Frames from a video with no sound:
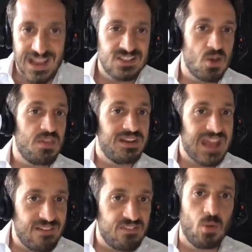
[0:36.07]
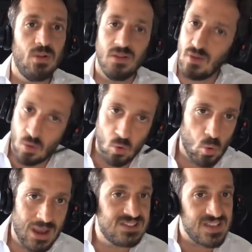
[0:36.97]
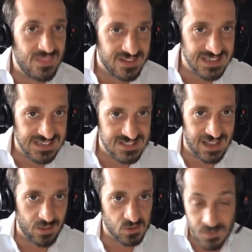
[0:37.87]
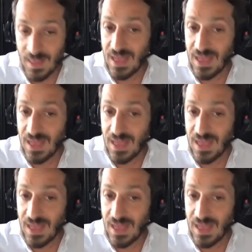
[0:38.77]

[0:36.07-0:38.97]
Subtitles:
So the devil always in the details.